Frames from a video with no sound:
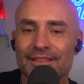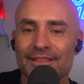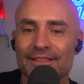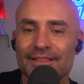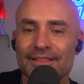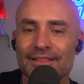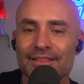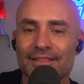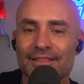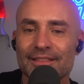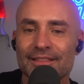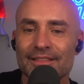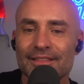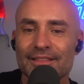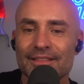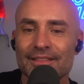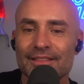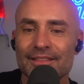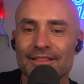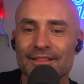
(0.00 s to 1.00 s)

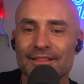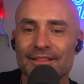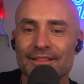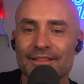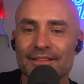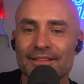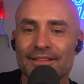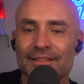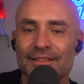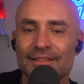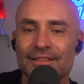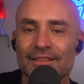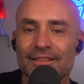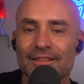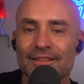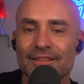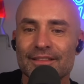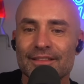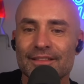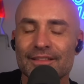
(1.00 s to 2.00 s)

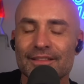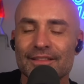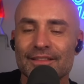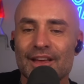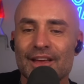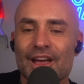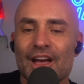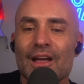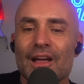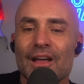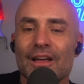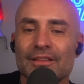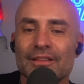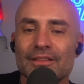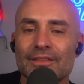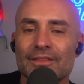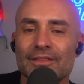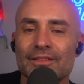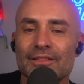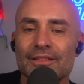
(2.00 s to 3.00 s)

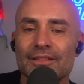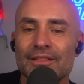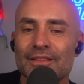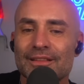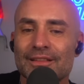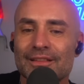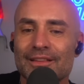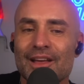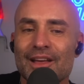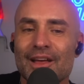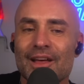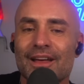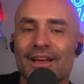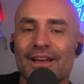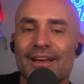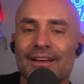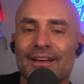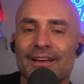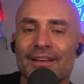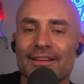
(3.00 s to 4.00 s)

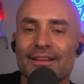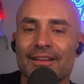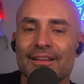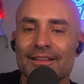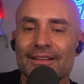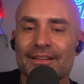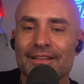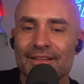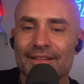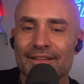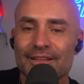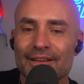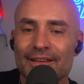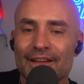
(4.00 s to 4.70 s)
(silent)